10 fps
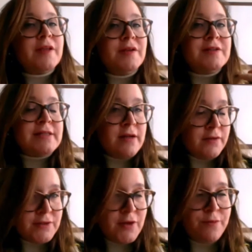and it's
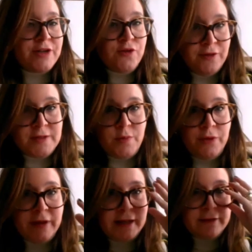not so much
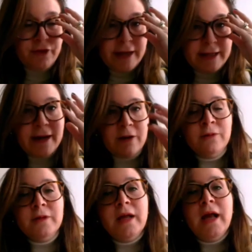visible right now.